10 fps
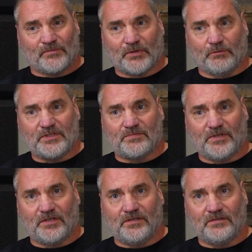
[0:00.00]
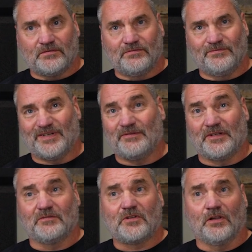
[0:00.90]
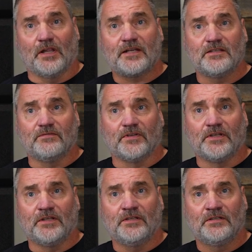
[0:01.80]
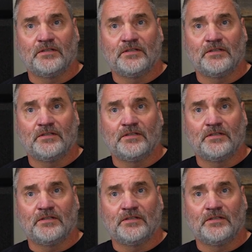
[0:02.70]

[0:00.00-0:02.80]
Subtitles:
we spend, I don't know, collectively,